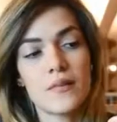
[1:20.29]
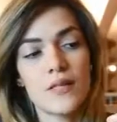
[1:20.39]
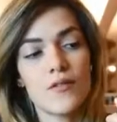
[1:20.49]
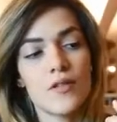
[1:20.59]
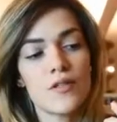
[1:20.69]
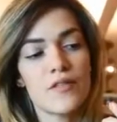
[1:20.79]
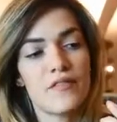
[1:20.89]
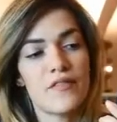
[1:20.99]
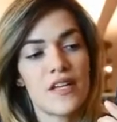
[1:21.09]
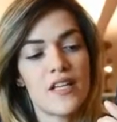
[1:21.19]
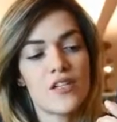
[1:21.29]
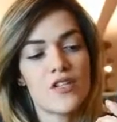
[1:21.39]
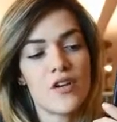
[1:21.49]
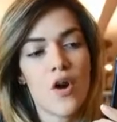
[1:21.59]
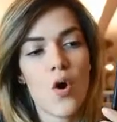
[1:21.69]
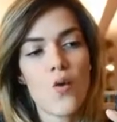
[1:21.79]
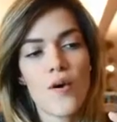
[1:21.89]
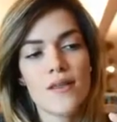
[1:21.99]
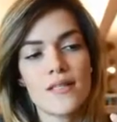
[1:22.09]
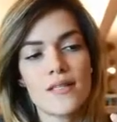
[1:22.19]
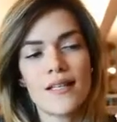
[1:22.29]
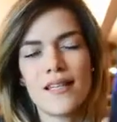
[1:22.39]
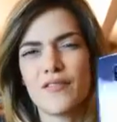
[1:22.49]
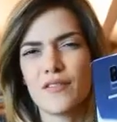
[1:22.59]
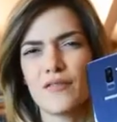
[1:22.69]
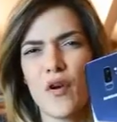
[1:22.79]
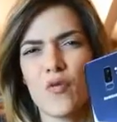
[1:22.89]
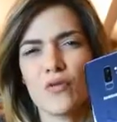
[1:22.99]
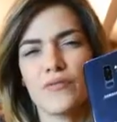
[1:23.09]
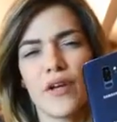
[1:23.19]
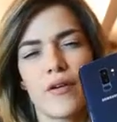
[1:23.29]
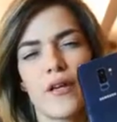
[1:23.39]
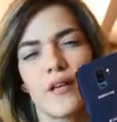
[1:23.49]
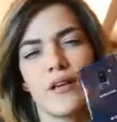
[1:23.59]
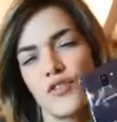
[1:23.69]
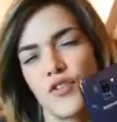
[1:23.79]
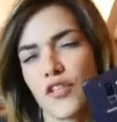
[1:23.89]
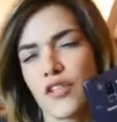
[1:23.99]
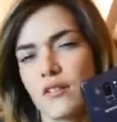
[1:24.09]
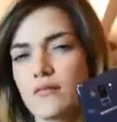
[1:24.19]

mirror finish always leave the phone very dirty.